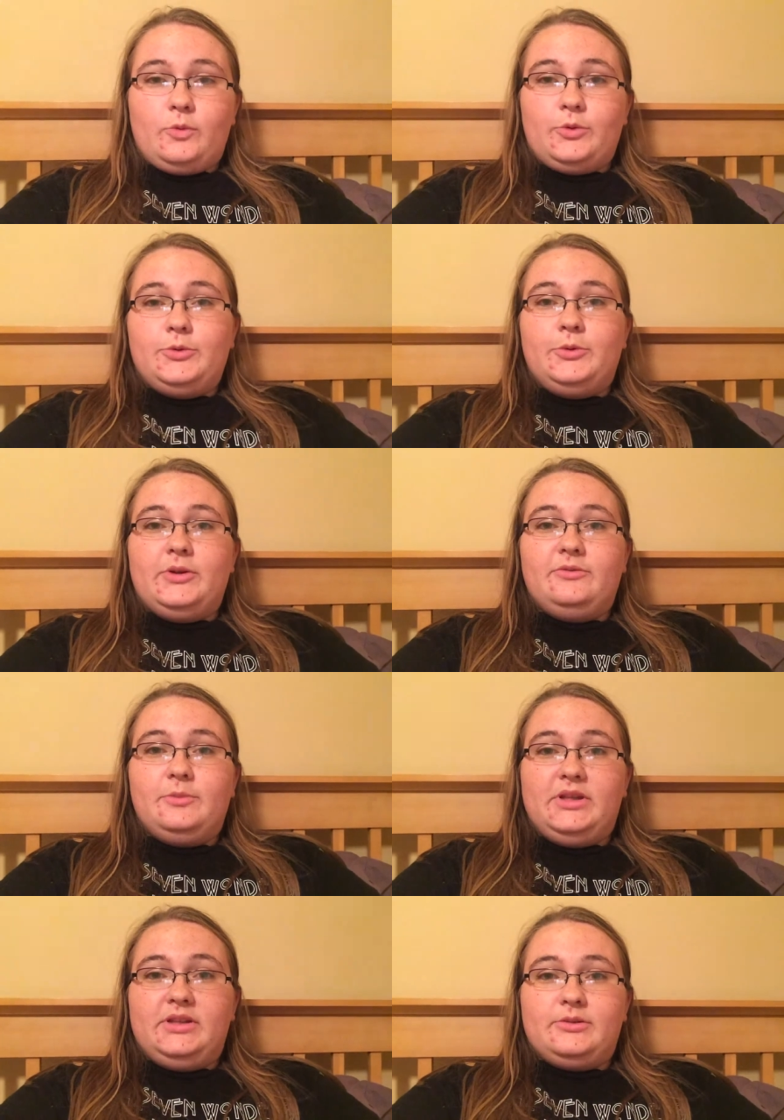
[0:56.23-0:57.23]
rude of
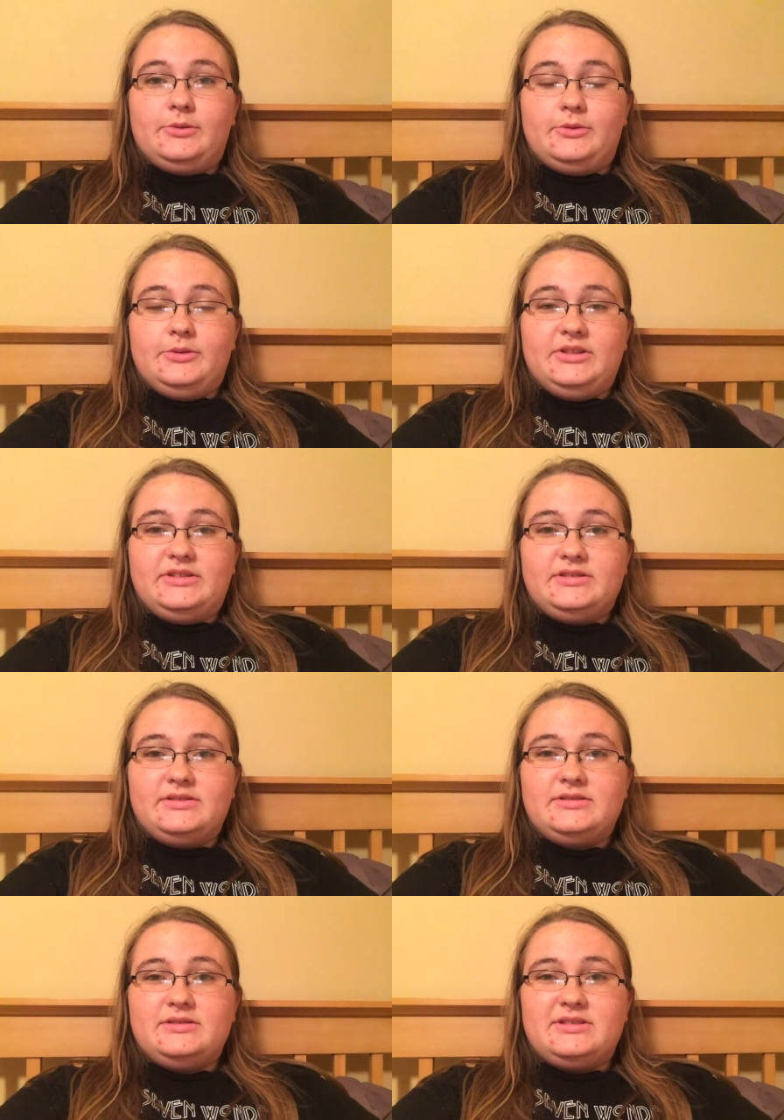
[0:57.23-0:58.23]
me or just
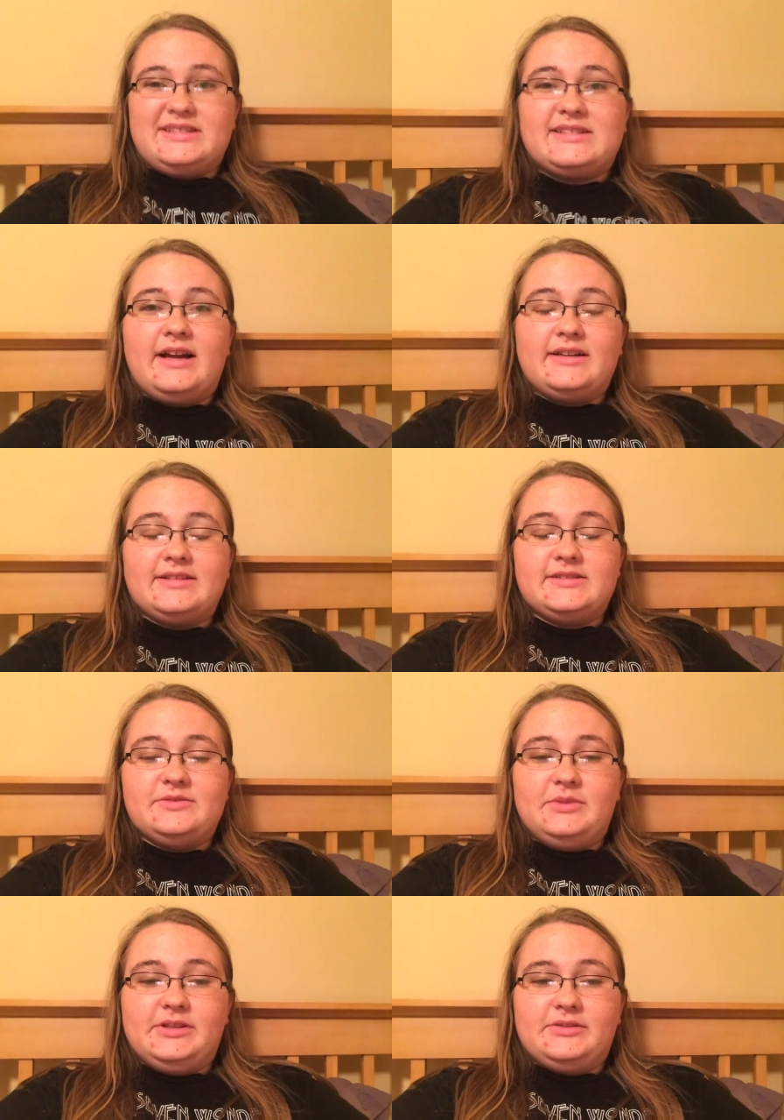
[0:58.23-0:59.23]
dishonest of
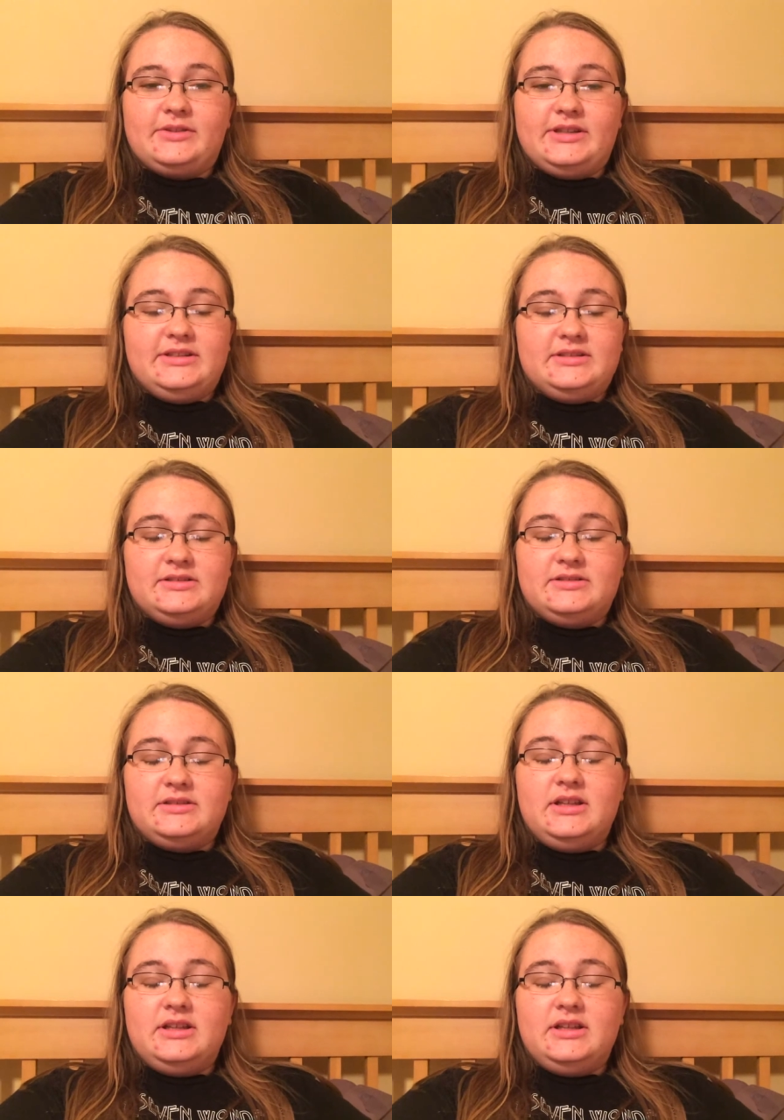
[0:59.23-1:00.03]
me if I didn't